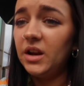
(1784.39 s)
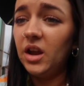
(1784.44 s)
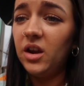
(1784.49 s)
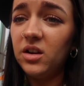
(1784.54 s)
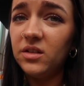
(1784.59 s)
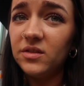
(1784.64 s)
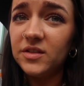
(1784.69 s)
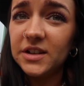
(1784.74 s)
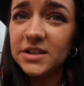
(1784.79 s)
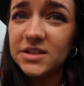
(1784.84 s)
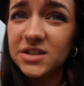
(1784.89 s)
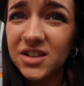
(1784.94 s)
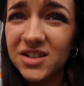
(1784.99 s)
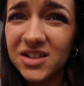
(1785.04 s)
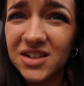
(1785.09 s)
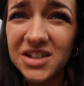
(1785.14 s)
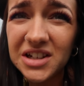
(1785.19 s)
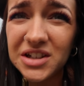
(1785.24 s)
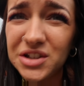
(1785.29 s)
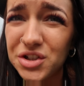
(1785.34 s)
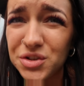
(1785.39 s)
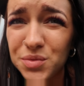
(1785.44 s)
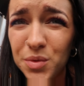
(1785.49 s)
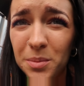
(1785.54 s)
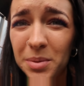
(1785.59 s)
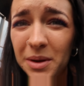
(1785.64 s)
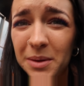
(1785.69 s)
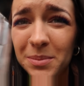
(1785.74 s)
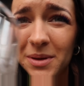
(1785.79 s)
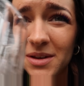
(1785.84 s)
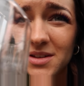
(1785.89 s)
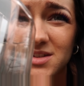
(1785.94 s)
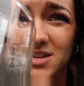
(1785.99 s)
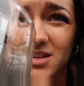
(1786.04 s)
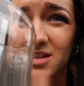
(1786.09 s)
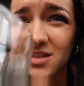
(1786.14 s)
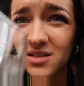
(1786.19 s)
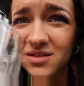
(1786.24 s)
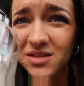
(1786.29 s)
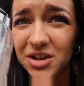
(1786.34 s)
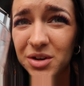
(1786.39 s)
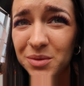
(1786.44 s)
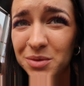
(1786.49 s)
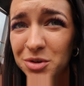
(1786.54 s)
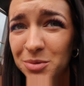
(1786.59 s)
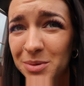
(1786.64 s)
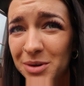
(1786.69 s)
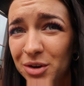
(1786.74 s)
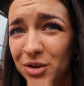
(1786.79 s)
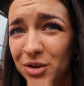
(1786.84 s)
hopefully it's good. I did just want plain pasta, you never know about